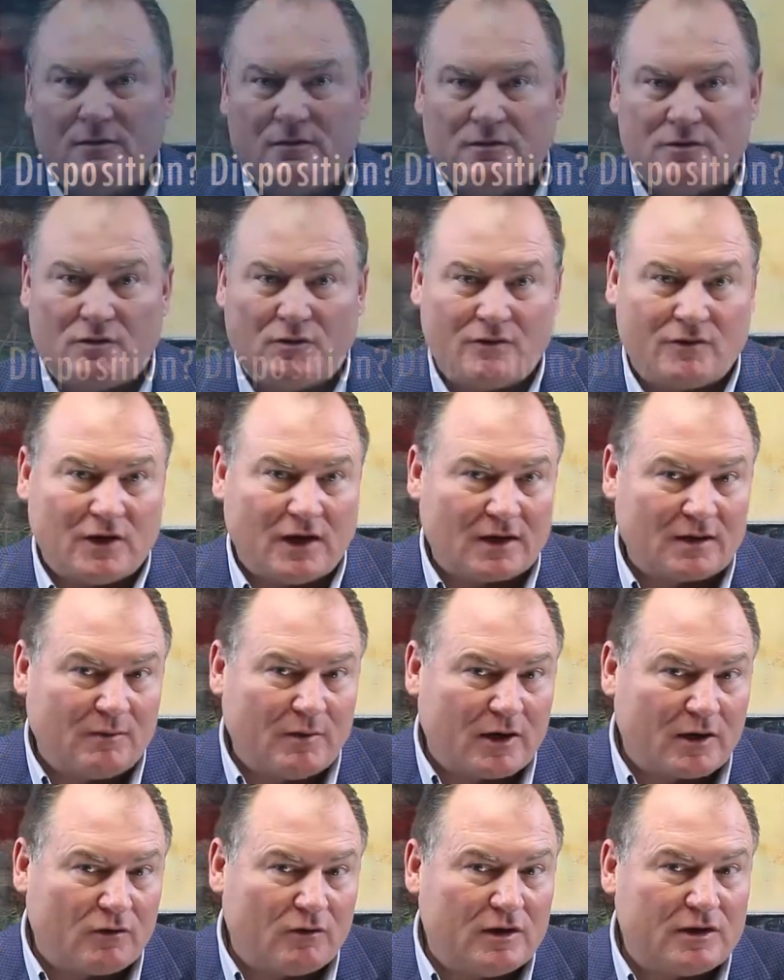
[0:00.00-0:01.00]
So we've talked
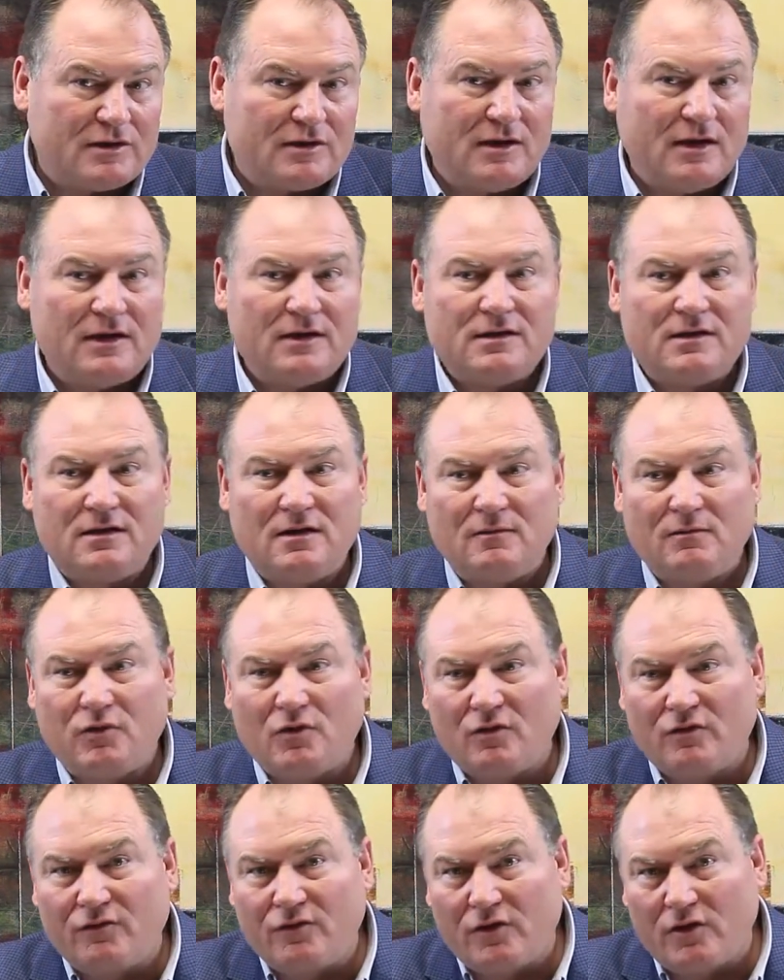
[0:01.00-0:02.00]
about origination and
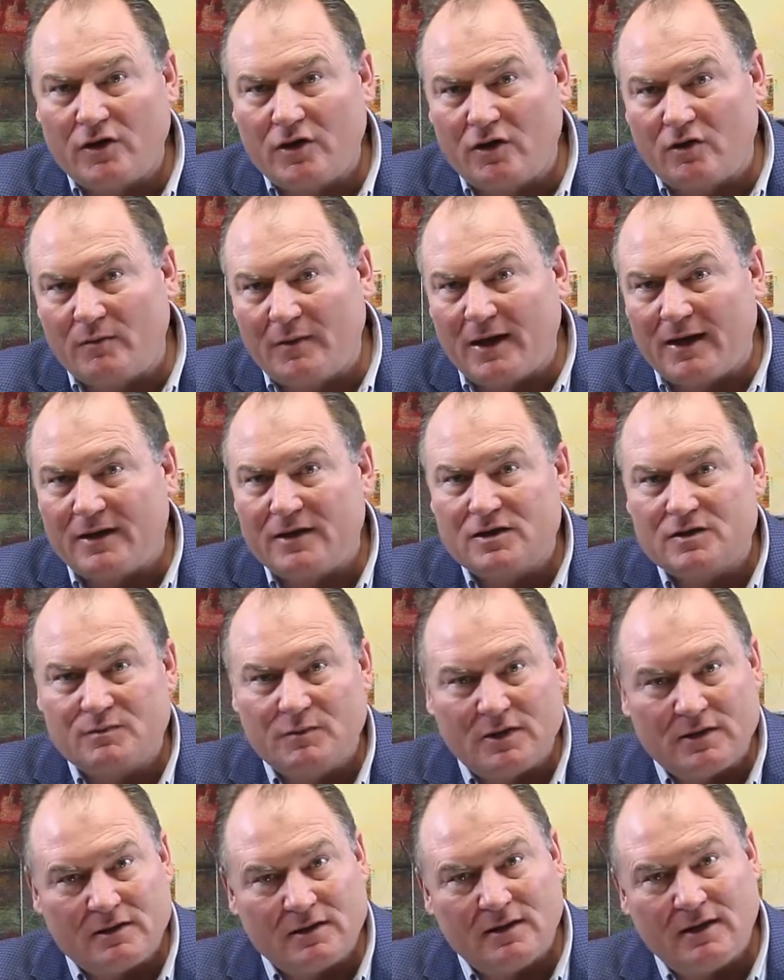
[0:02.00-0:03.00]
portfolio
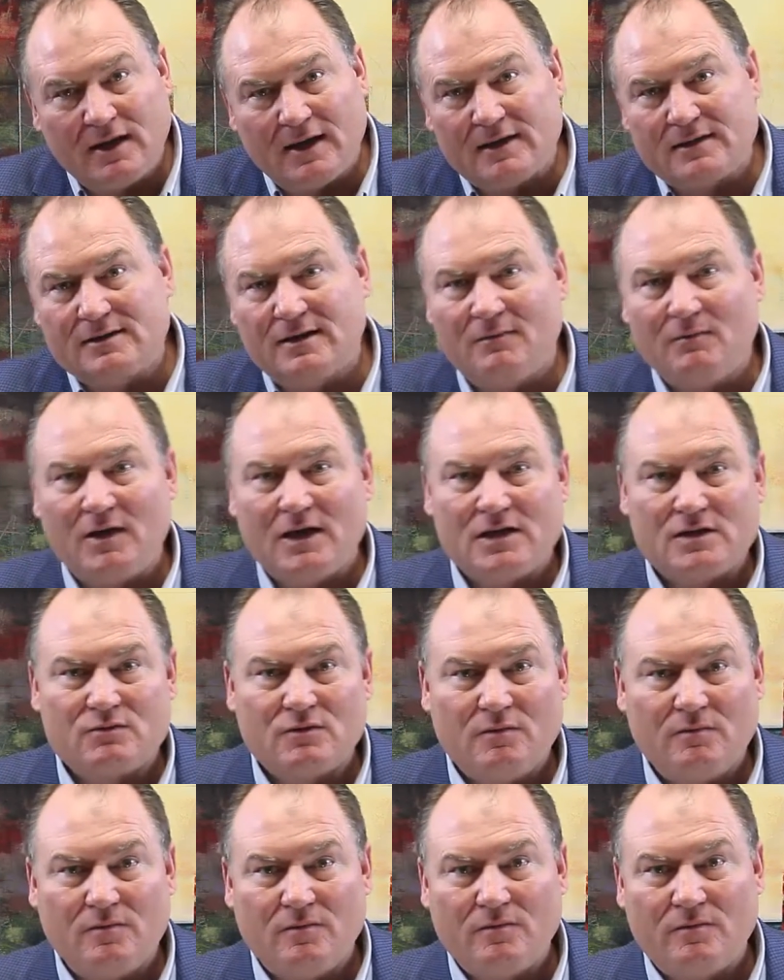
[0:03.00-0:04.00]
management in the asset
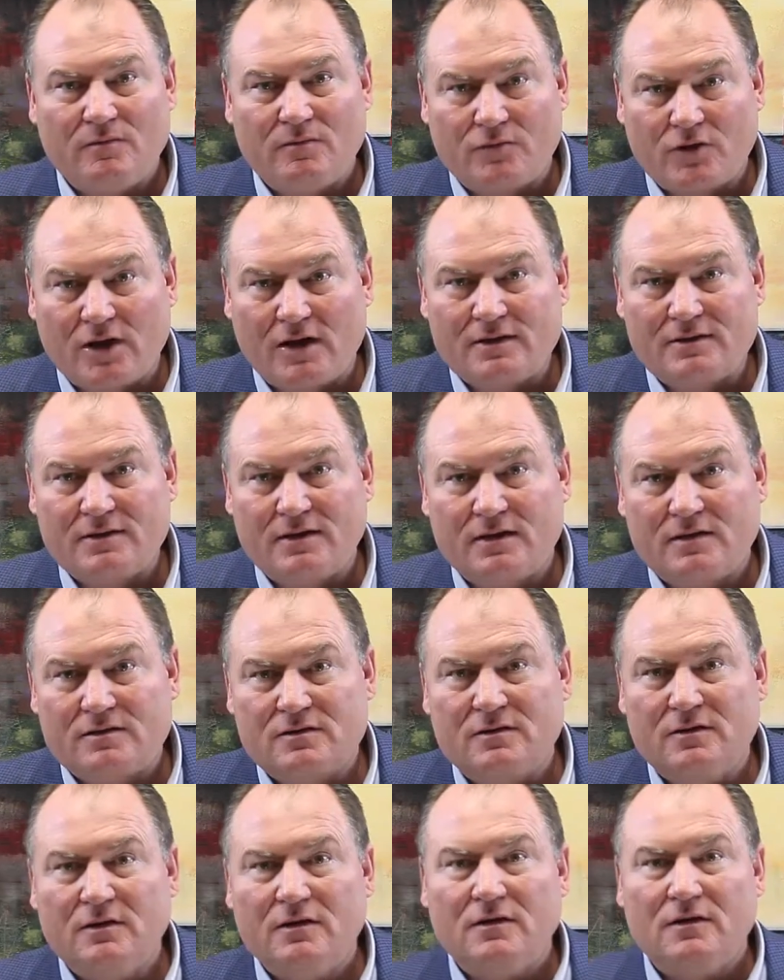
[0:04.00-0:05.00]
management
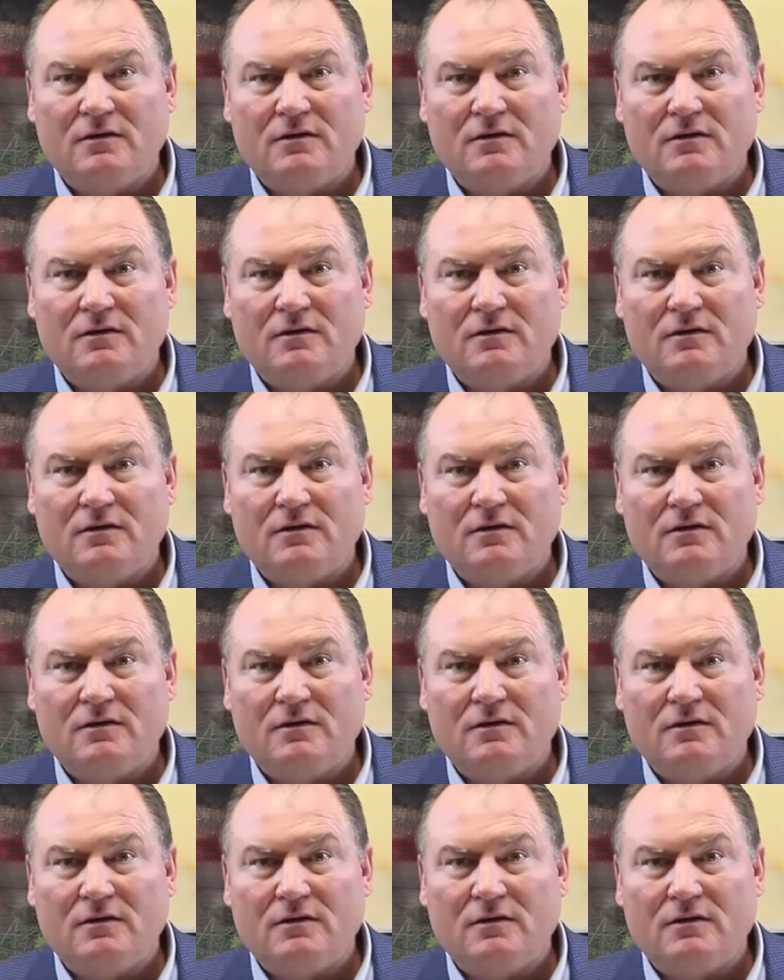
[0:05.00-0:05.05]
process.